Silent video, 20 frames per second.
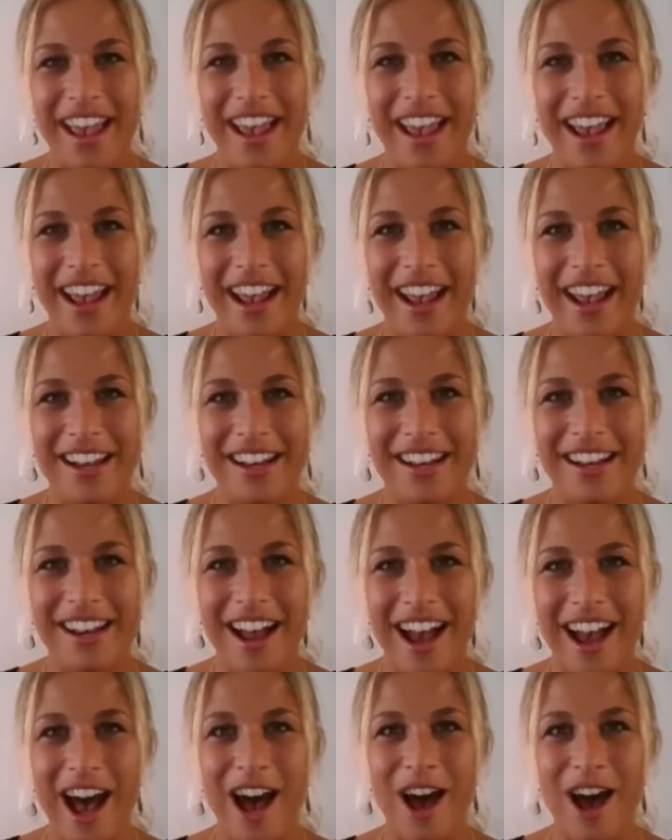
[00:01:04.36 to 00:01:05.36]

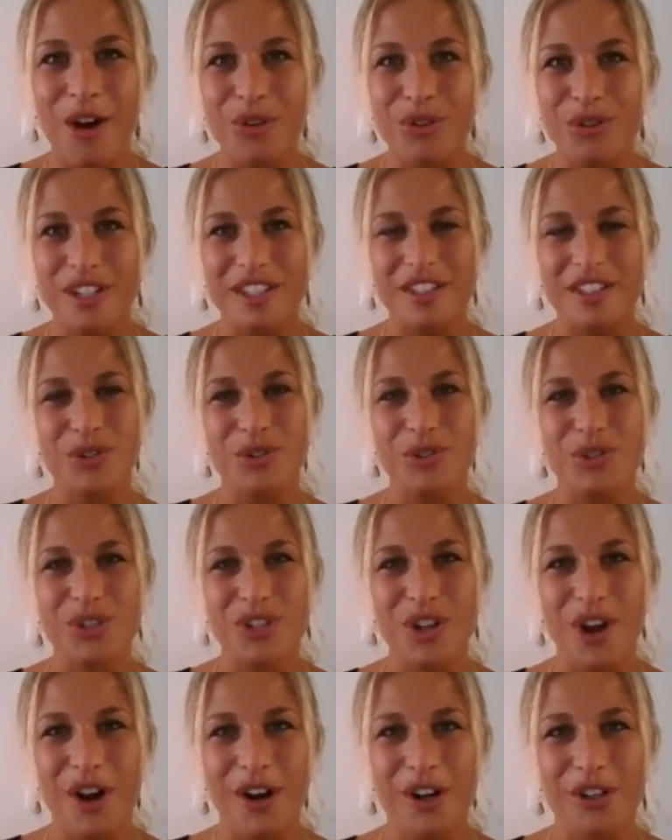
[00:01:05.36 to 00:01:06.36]
And how did you
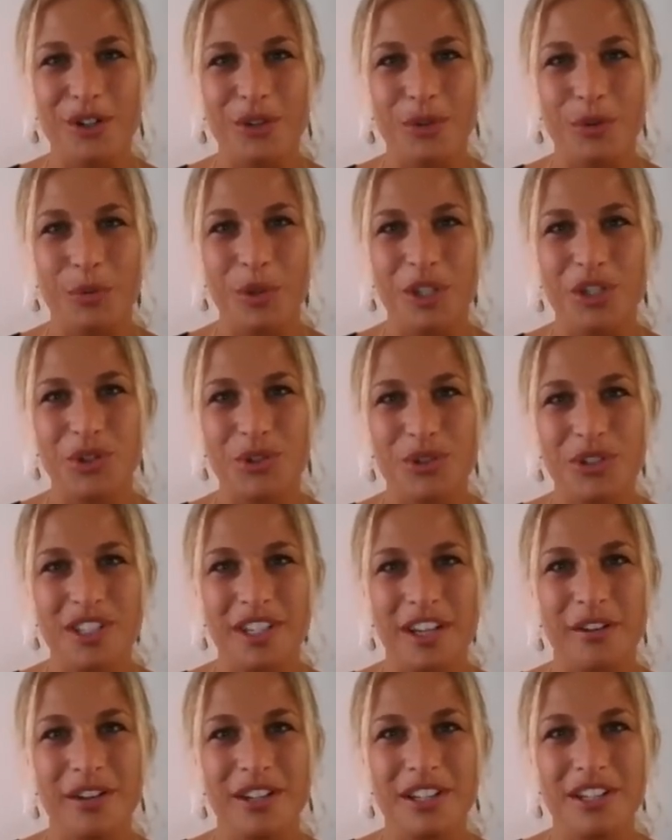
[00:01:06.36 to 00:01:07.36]
start with your
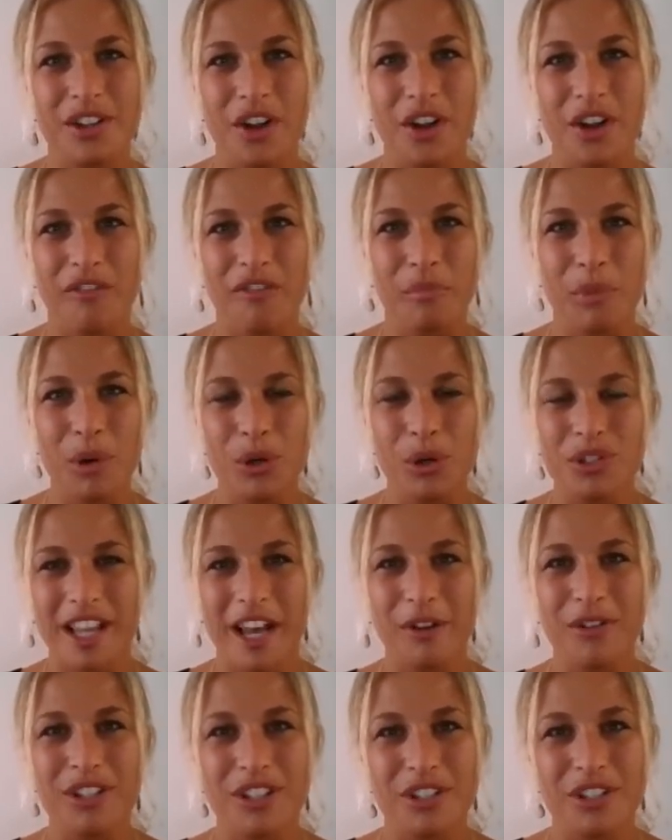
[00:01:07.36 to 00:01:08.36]
series of books?
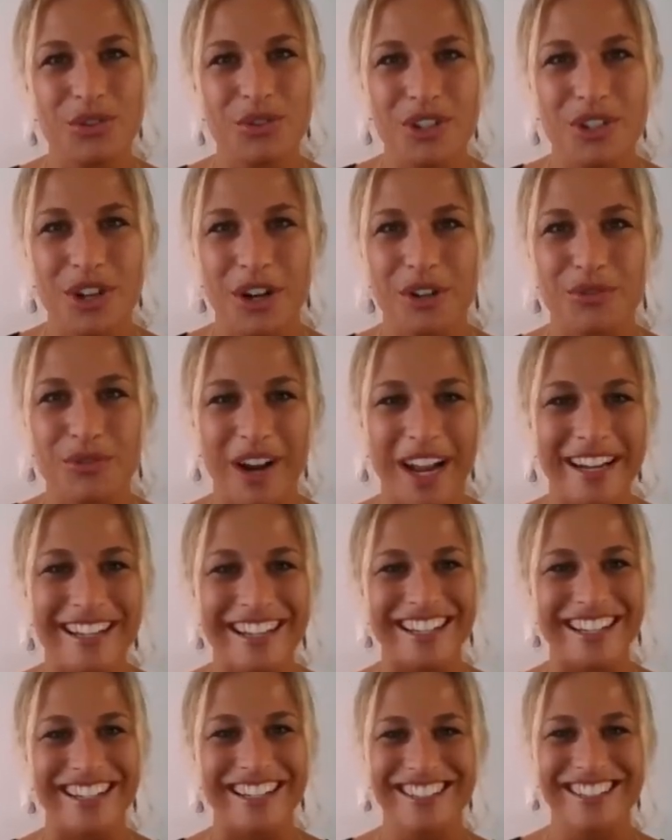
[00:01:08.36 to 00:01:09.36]
How did you start
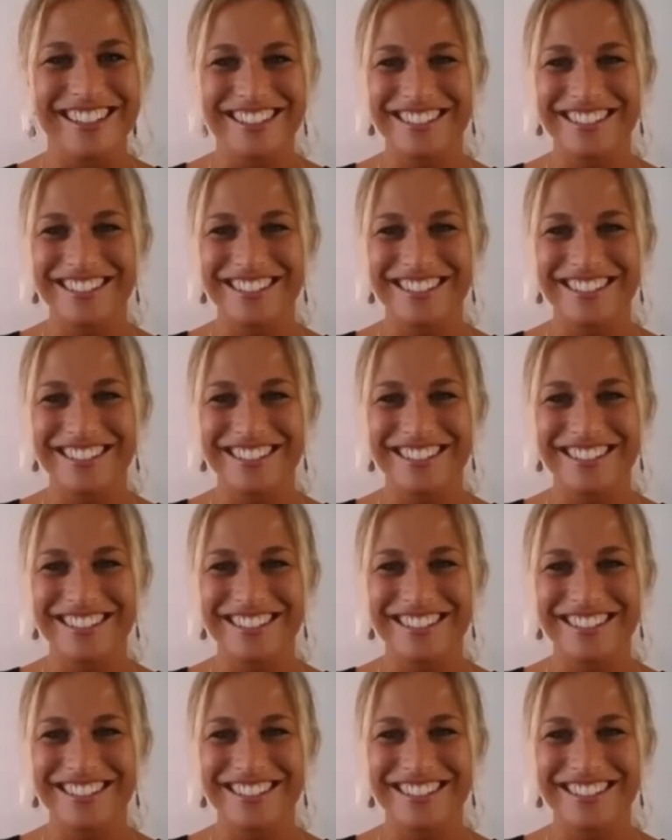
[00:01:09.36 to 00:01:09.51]
writing?